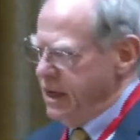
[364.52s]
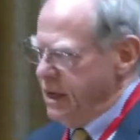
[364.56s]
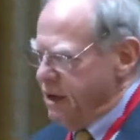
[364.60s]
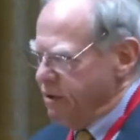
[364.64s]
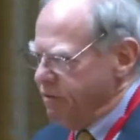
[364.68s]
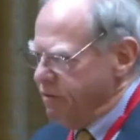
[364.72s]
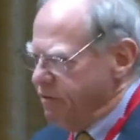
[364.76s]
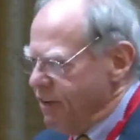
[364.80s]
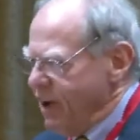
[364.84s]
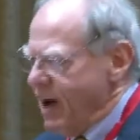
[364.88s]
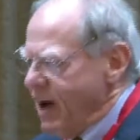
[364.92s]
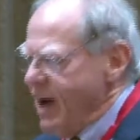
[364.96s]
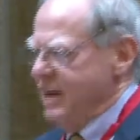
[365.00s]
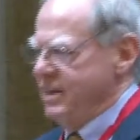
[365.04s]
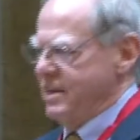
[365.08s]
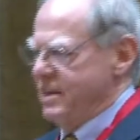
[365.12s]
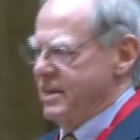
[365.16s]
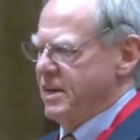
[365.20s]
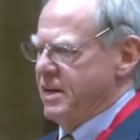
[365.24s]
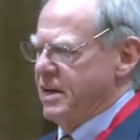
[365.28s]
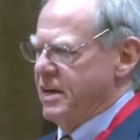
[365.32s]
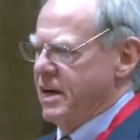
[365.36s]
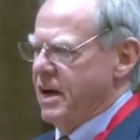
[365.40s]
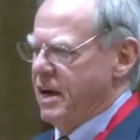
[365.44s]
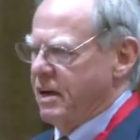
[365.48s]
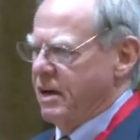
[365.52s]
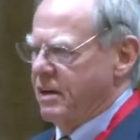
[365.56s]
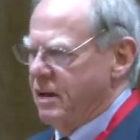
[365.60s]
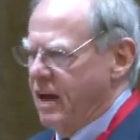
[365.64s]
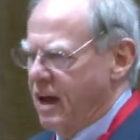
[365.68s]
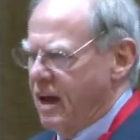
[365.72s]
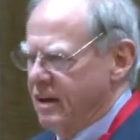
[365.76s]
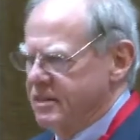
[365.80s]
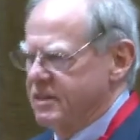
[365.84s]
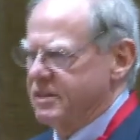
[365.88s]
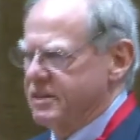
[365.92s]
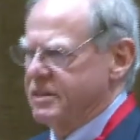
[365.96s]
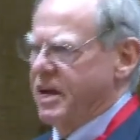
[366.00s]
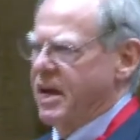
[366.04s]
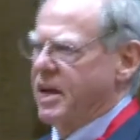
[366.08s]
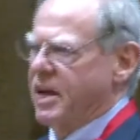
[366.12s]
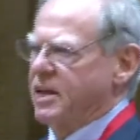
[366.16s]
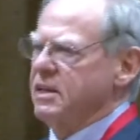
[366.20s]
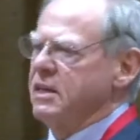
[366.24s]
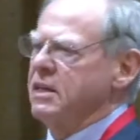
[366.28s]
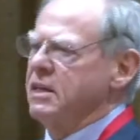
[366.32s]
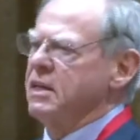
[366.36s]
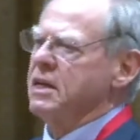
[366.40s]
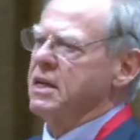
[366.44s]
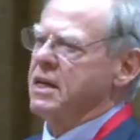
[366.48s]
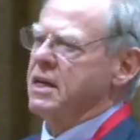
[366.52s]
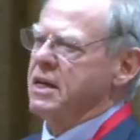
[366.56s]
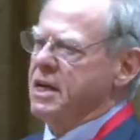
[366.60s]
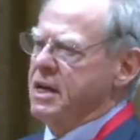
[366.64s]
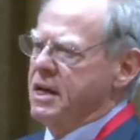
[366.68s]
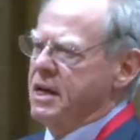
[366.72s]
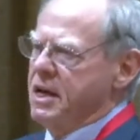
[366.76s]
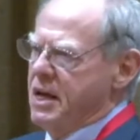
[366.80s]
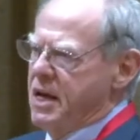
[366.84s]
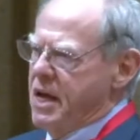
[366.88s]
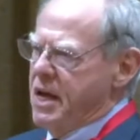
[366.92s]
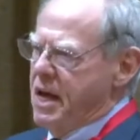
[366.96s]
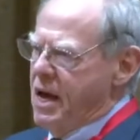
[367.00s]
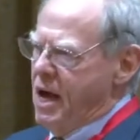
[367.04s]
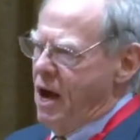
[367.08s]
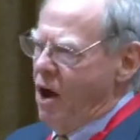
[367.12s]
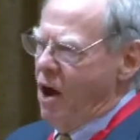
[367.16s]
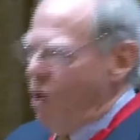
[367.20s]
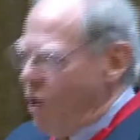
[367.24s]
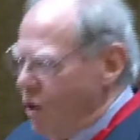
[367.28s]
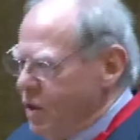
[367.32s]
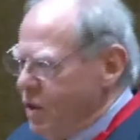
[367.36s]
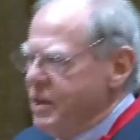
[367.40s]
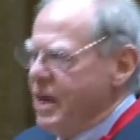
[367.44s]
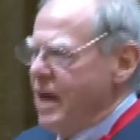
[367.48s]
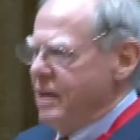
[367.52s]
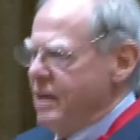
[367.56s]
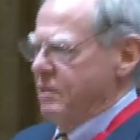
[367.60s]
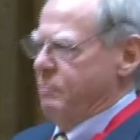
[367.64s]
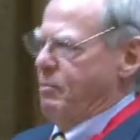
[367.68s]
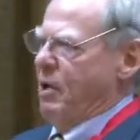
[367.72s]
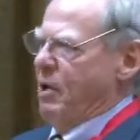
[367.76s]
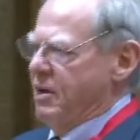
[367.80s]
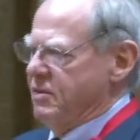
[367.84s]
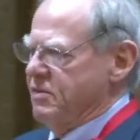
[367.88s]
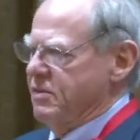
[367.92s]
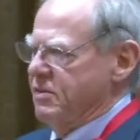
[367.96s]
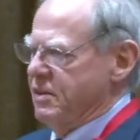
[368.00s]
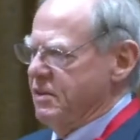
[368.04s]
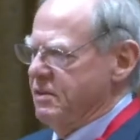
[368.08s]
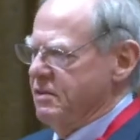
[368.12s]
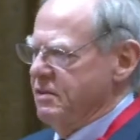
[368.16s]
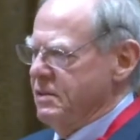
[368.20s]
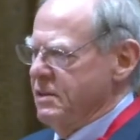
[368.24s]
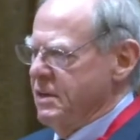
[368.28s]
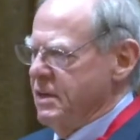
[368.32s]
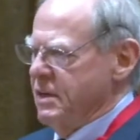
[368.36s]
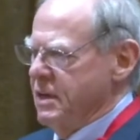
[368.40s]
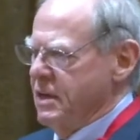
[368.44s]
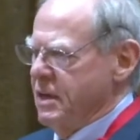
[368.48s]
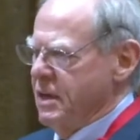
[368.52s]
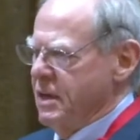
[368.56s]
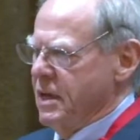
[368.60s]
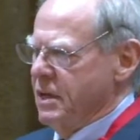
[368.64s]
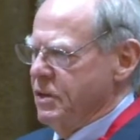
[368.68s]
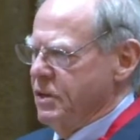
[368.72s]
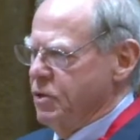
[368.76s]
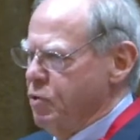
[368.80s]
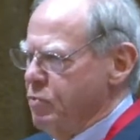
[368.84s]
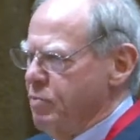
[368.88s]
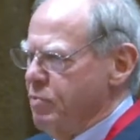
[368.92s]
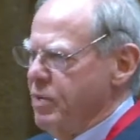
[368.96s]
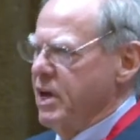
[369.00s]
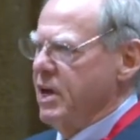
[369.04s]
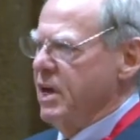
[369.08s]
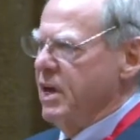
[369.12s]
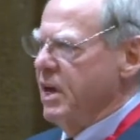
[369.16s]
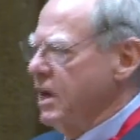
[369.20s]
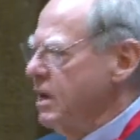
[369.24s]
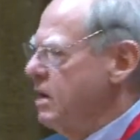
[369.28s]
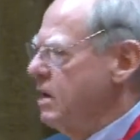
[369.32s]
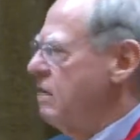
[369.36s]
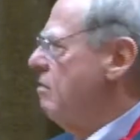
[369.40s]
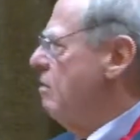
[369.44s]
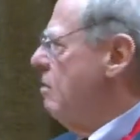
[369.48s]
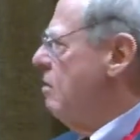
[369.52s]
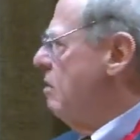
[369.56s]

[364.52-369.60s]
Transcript: finding a state on that basis to be in